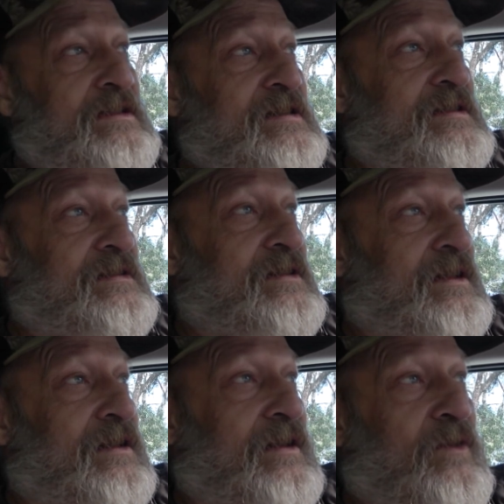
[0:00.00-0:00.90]
It's just
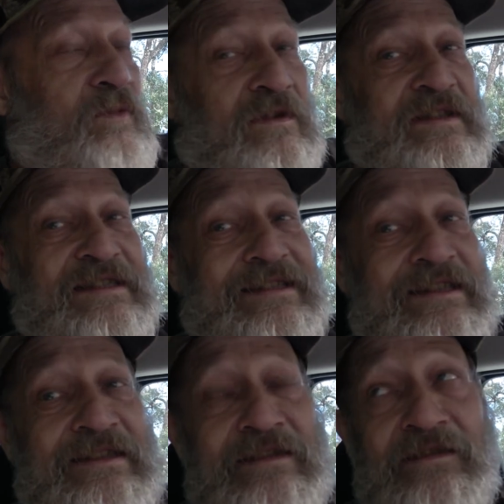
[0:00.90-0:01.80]
kind of like a one
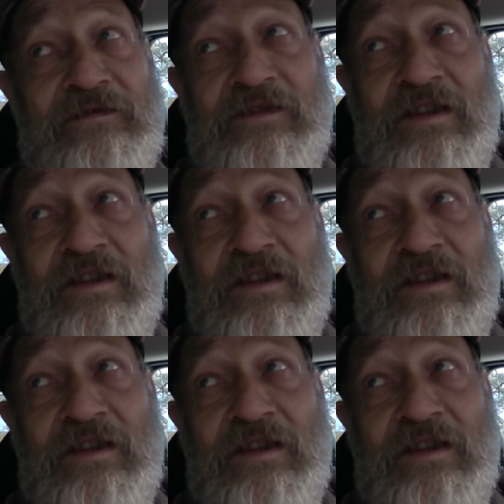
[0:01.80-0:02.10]
season,